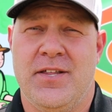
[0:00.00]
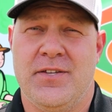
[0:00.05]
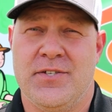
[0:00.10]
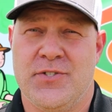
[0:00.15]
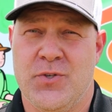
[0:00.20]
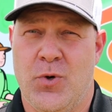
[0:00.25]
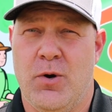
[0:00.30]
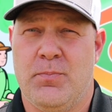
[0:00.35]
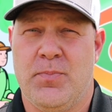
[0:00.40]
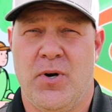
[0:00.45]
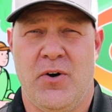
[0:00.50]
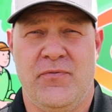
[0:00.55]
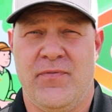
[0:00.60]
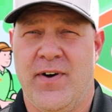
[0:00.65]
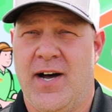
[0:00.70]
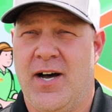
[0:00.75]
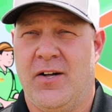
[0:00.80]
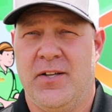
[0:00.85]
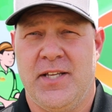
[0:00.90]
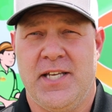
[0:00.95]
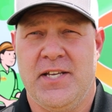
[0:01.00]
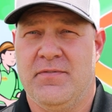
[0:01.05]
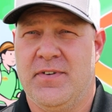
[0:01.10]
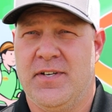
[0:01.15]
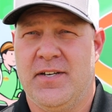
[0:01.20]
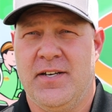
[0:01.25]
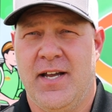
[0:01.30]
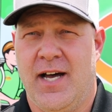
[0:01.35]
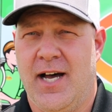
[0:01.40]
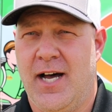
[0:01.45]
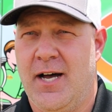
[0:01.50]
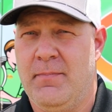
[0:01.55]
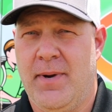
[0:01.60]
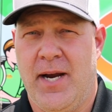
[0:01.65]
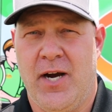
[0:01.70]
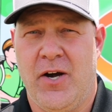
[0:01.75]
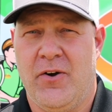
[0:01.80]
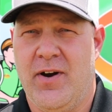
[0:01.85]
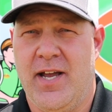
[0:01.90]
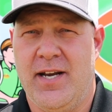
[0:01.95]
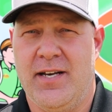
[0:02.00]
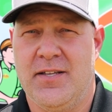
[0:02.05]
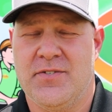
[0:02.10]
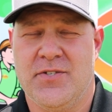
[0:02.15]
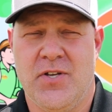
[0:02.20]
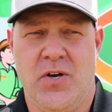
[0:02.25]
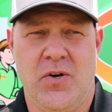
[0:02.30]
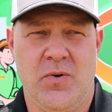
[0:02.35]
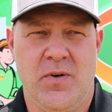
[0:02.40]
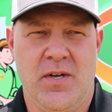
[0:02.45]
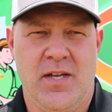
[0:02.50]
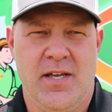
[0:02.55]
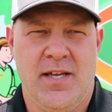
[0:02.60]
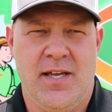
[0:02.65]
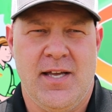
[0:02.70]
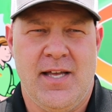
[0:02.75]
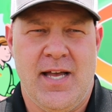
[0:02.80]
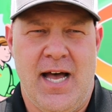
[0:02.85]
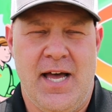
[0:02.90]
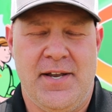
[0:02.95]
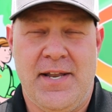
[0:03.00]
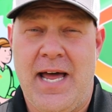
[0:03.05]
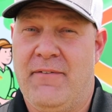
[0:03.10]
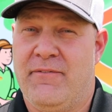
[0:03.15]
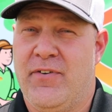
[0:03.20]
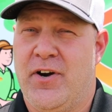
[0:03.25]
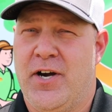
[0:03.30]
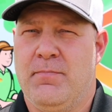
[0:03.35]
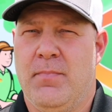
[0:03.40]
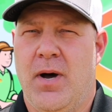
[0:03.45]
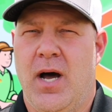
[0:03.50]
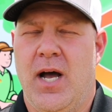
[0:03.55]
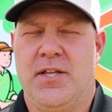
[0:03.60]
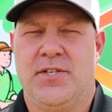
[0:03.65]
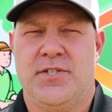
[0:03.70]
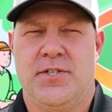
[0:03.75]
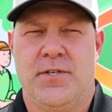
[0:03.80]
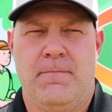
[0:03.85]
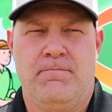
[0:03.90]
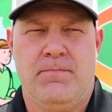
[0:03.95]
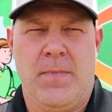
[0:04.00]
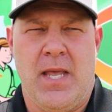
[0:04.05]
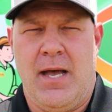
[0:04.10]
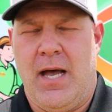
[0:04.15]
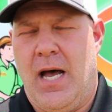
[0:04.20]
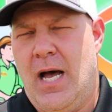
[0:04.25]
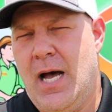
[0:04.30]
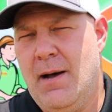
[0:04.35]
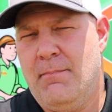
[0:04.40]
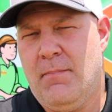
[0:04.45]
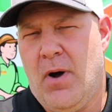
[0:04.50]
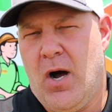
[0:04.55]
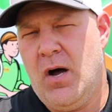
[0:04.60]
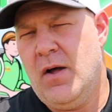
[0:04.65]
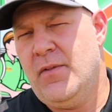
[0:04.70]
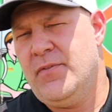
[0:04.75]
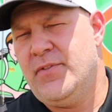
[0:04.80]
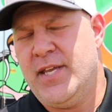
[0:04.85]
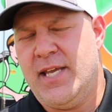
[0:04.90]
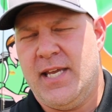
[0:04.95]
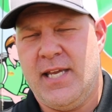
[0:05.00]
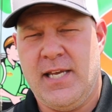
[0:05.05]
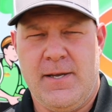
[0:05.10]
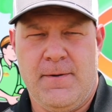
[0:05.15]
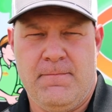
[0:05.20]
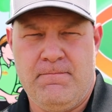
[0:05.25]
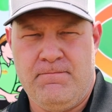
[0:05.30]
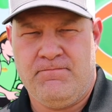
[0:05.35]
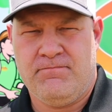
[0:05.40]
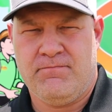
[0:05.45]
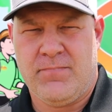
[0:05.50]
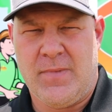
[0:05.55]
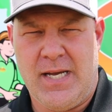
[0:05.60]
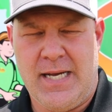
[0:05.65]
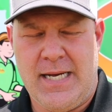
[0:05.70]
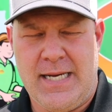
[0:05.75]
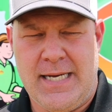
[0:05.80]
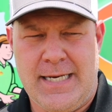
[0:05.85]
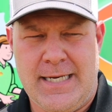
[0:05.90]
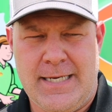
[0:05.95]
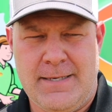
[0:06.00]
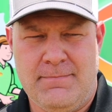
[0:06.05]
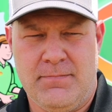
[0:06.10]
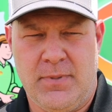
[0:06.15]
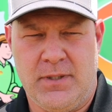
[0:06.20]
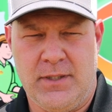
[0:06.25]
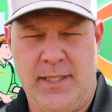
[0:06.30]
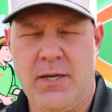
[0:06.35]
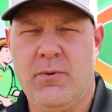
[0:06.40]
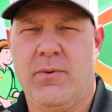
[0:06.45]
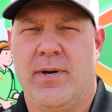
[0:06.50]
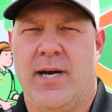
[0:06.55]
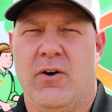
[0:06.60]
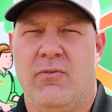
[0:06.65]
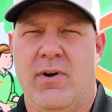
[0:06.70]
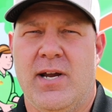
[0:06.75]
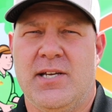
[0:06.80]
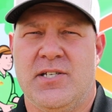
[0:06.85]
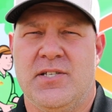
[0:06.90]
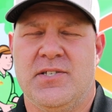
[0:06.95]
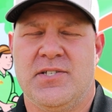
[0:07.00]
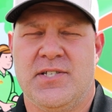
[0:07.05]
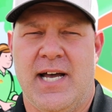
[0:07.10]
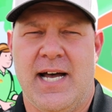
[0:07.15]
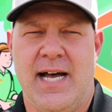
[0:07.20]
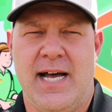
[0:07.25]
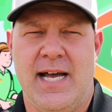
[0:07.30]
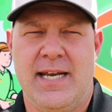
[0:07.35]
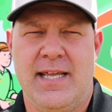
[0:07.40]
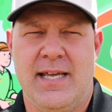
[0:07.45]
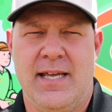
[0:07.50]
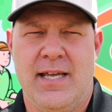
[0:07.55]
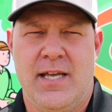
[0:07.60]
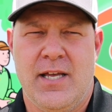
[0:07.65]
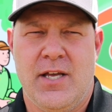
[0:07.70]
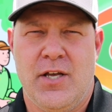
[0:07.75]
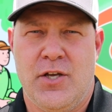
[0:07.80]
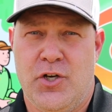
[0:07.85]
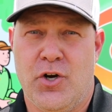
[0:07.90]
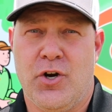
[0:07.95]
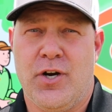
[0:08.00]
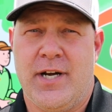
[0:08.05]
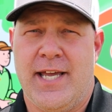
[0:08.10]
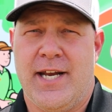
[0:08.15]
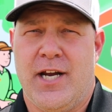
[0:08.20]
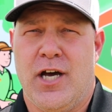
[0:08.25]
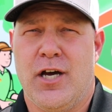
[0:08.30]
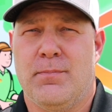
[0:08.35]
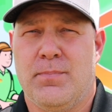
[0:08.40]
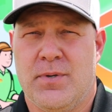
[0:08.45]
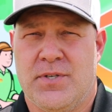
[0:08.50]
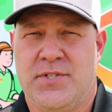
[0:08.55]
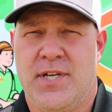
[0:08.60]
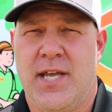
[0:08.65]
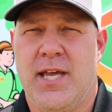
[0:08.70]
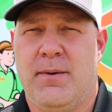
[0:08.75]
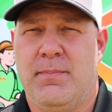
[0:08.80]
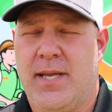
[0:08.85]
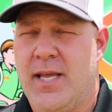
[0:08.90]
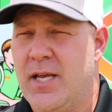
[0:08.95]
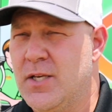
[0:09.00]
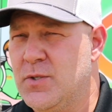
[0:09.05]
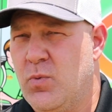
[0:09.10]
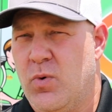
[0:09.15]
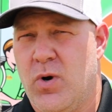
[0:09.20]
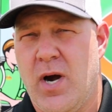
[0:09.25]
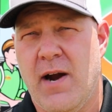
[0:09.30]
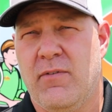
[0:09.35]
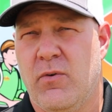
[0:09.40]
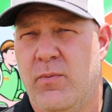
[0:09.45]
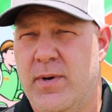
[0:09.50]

of the soil profile even aerated. So not very much. On the liquid aeration side, you're gonna get 100% because wherever